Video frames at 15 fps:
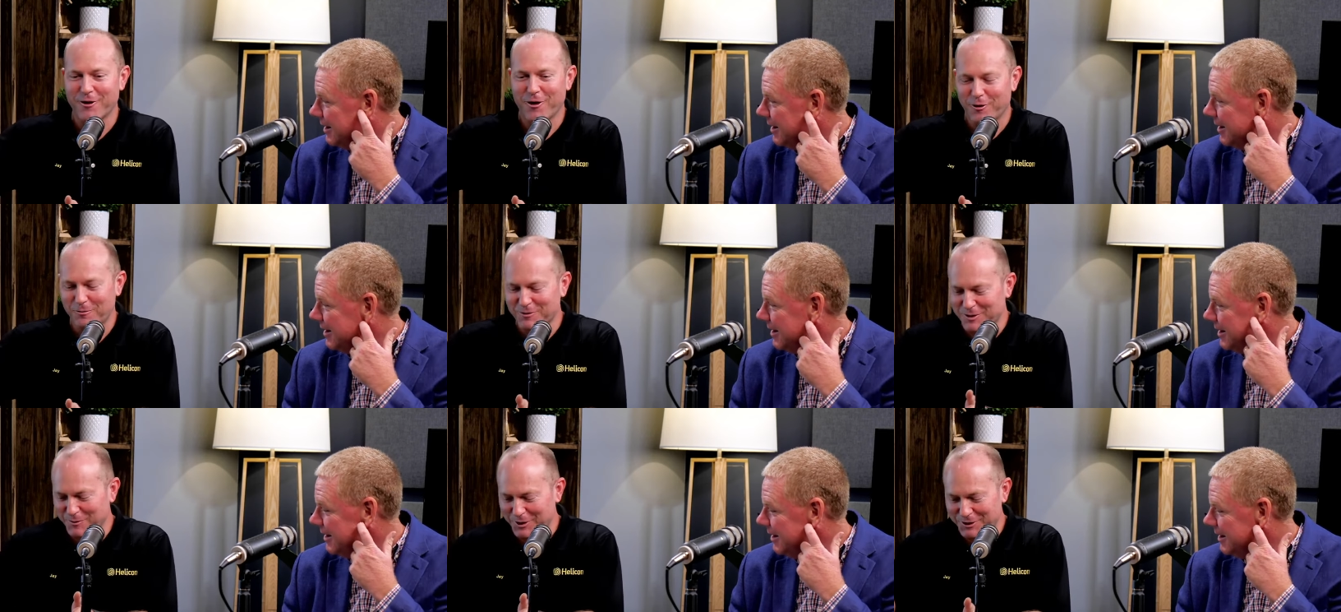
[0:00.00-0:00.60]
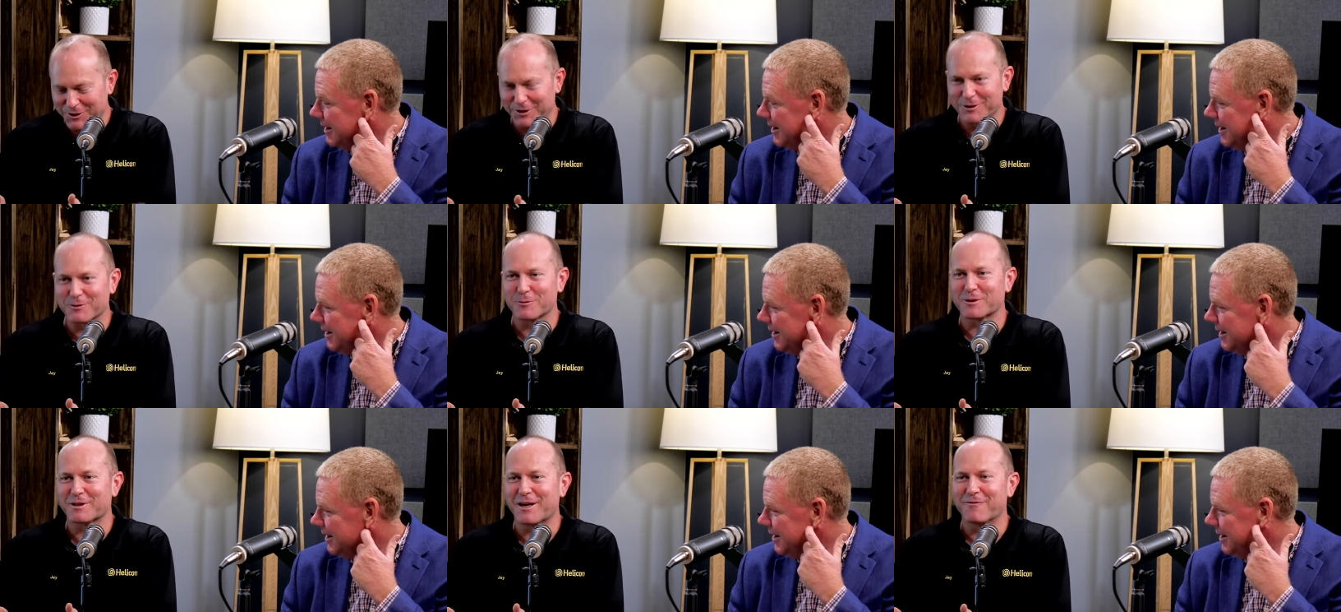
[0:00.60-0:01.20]
Speaker 1: homes but yours
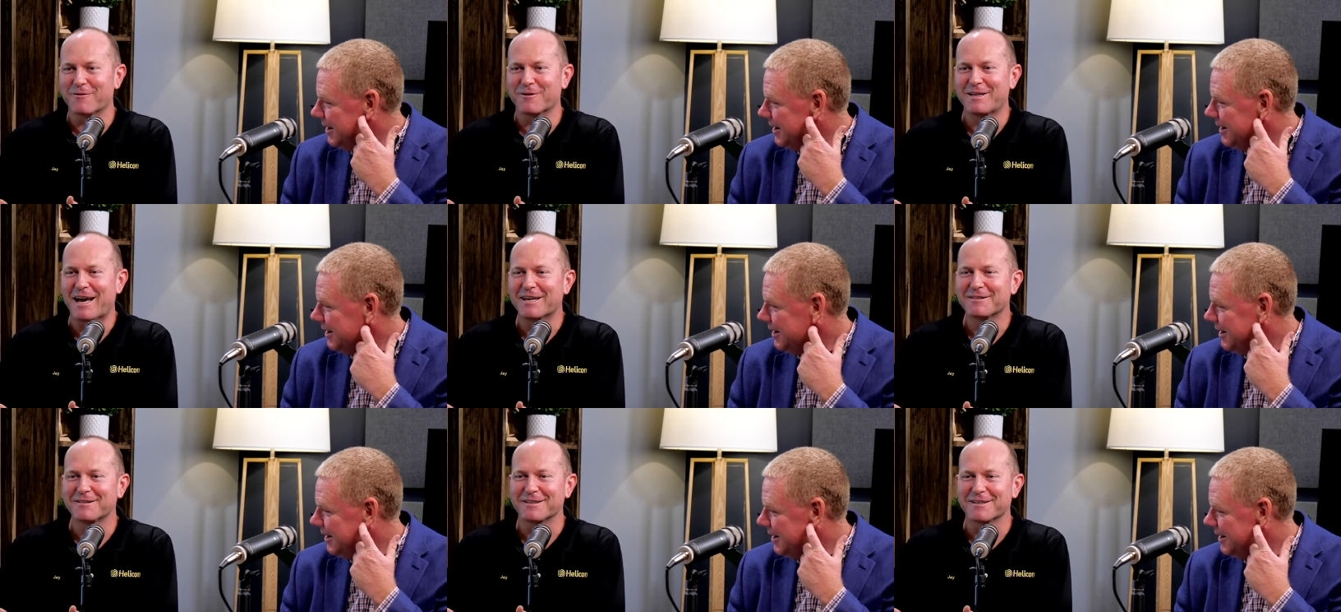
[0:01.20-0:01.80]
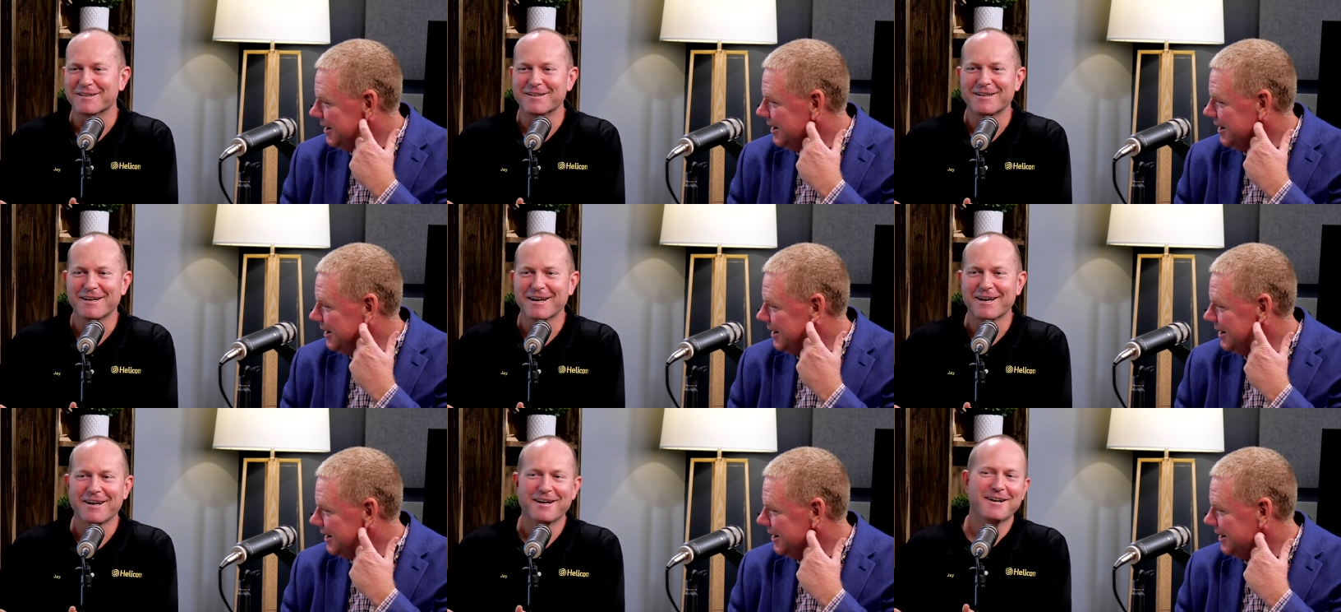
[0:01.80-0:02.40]
was never tested
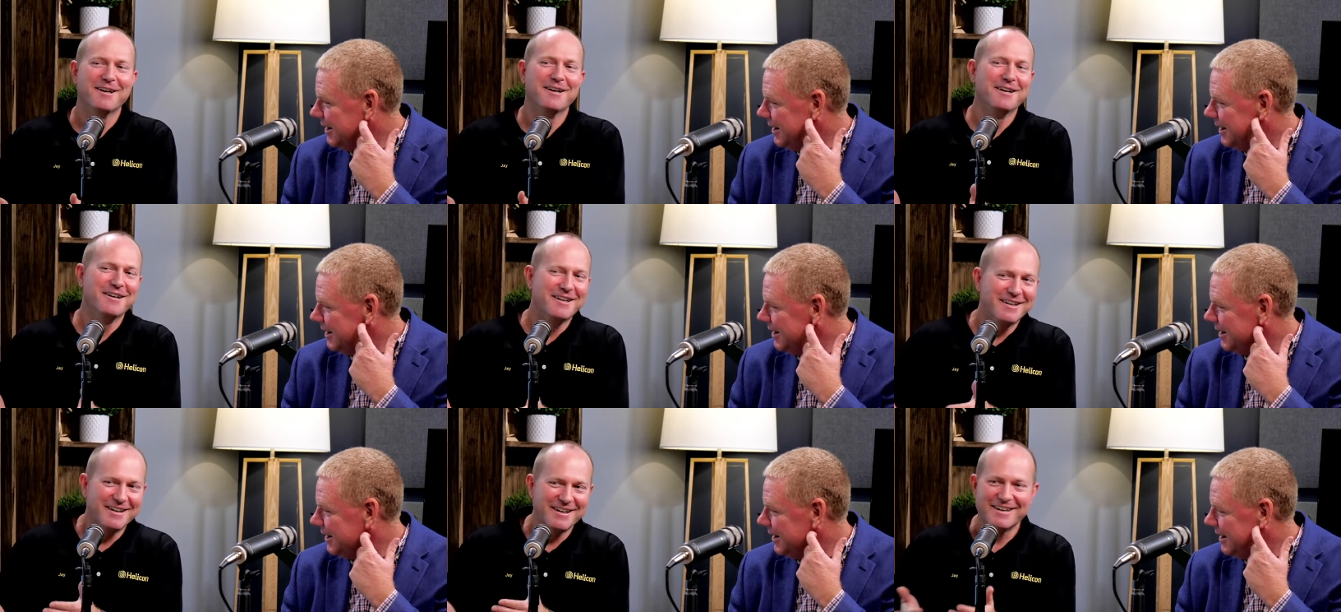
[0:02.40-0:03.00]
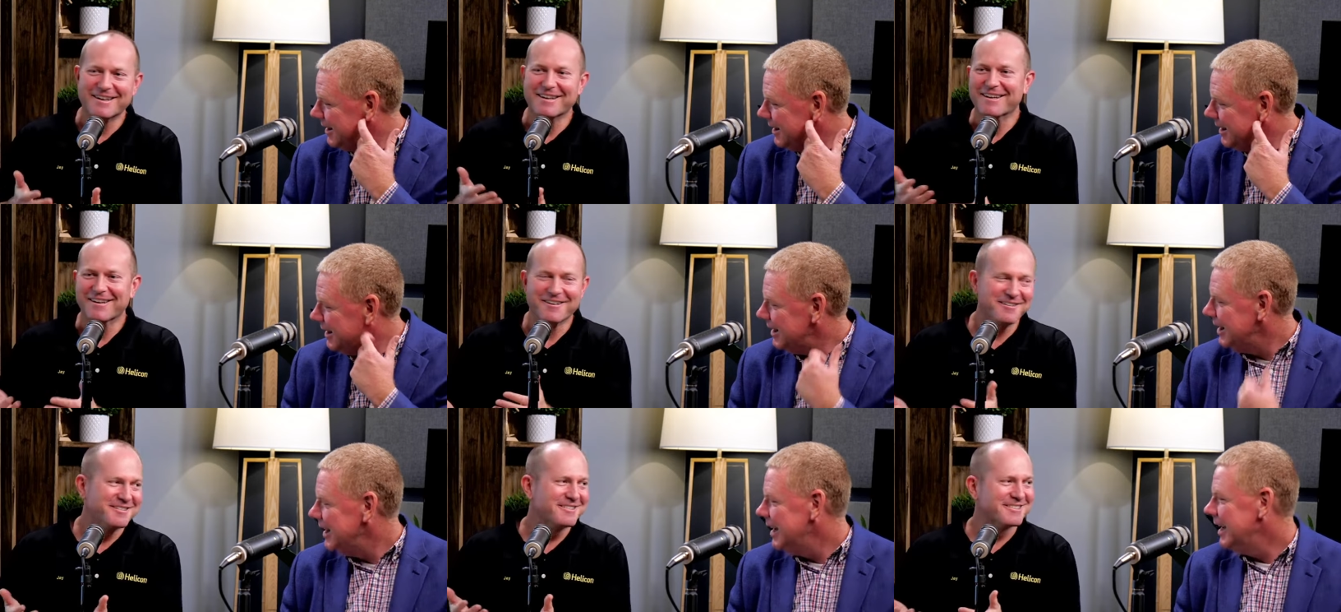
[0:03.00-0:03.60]

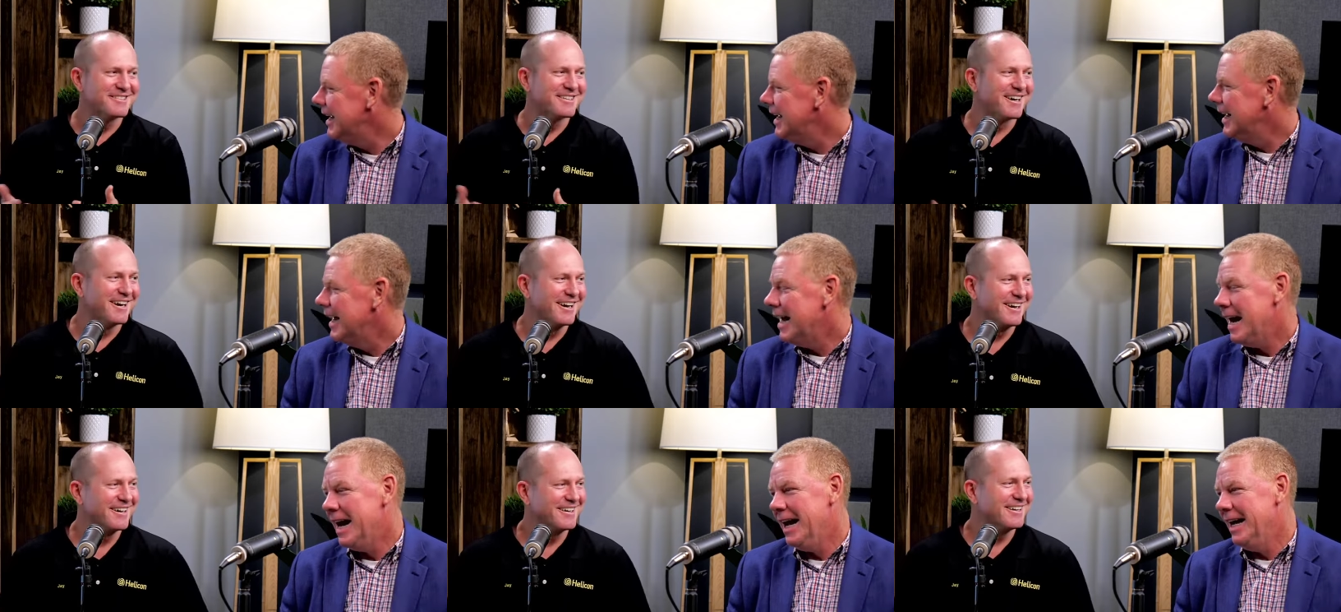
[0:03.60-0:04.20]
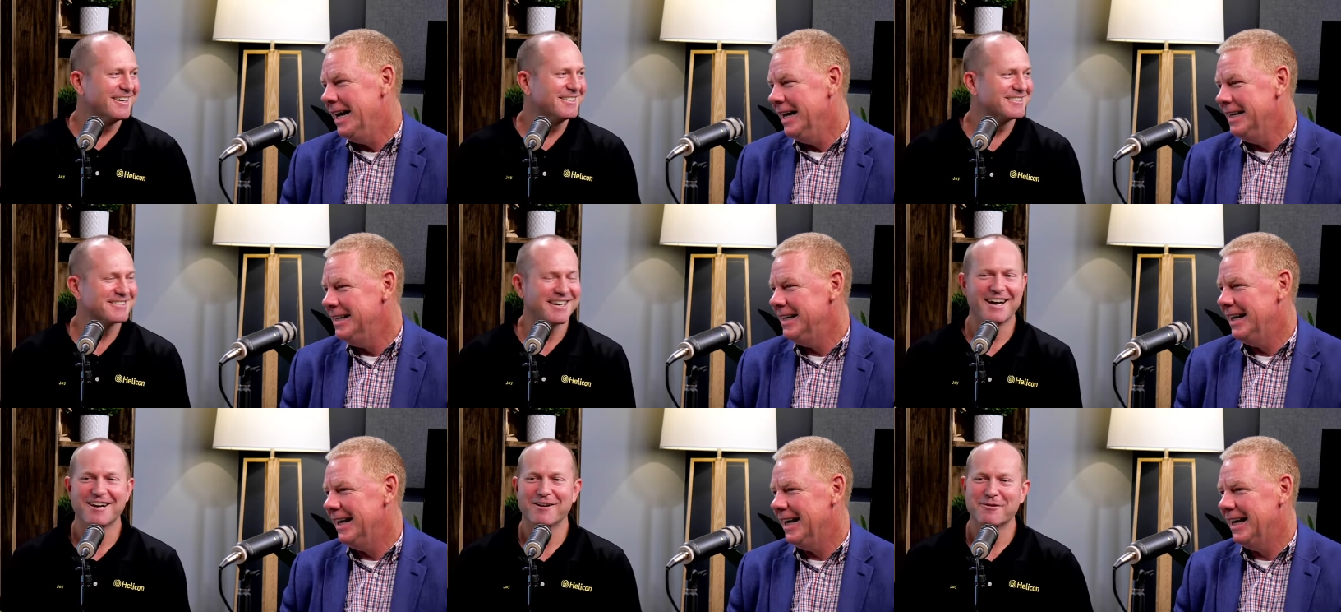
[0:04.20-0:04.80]
yeah it's uh, it's
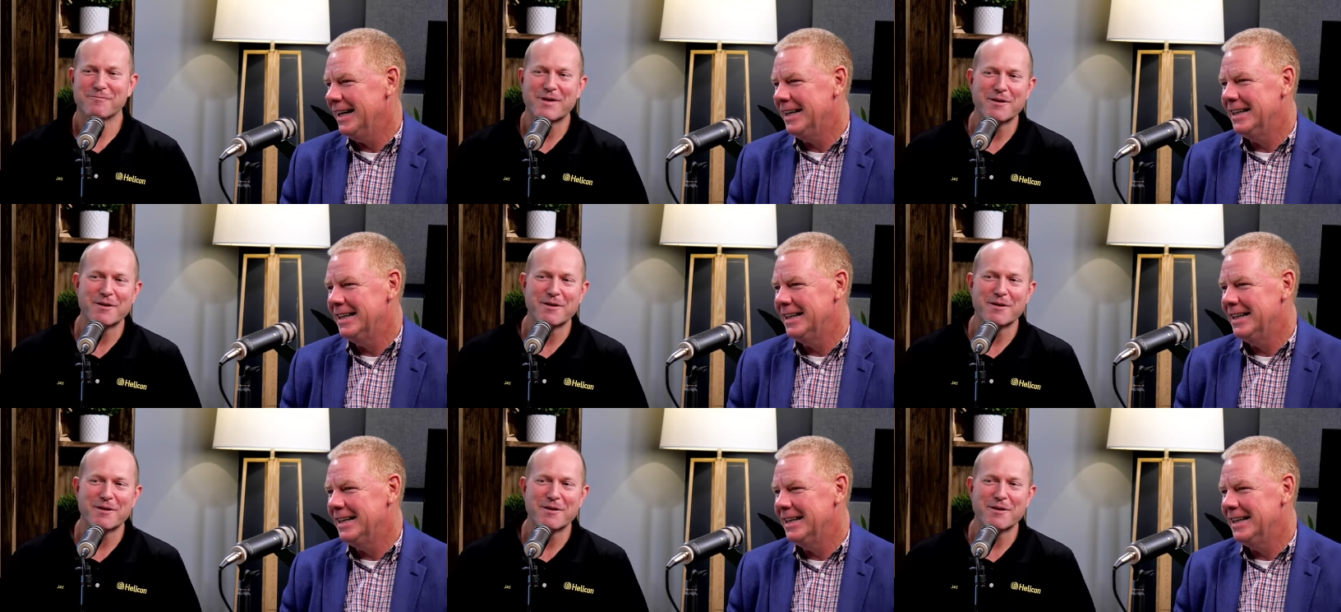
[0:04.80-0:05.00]
kind of